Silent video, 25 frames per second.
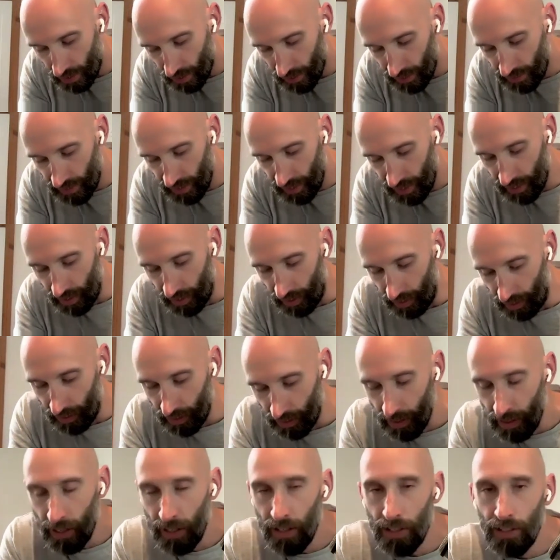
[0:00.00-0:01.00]
an
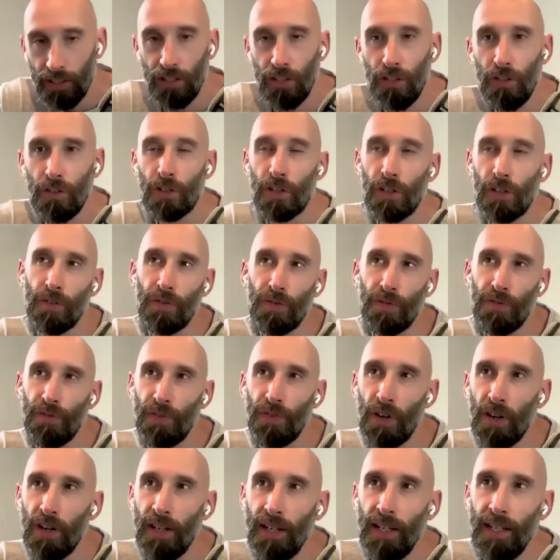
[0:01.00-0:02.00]
idea. You could
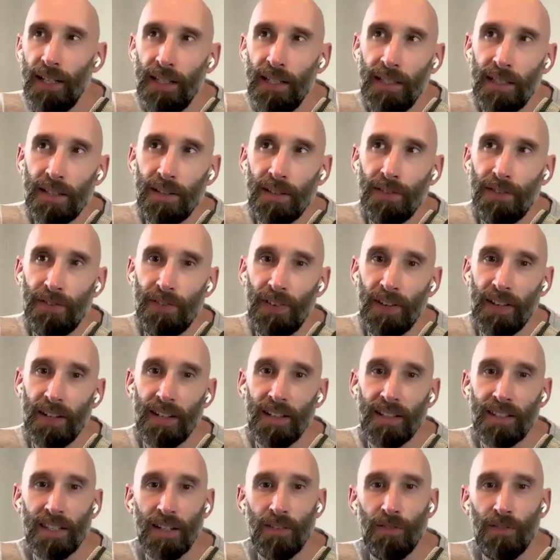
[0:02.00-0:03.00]
find
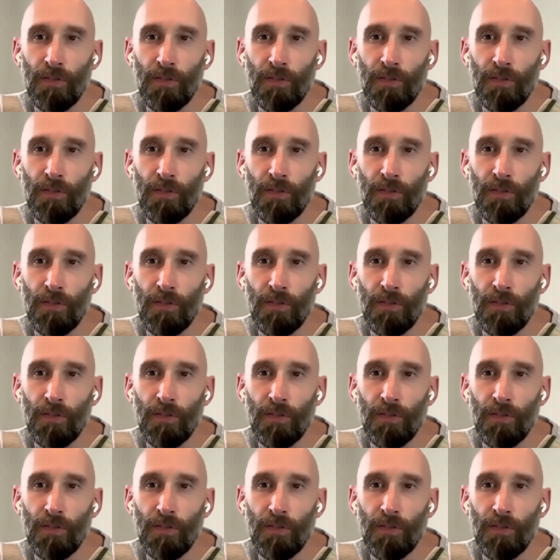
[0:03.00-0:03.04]
fitness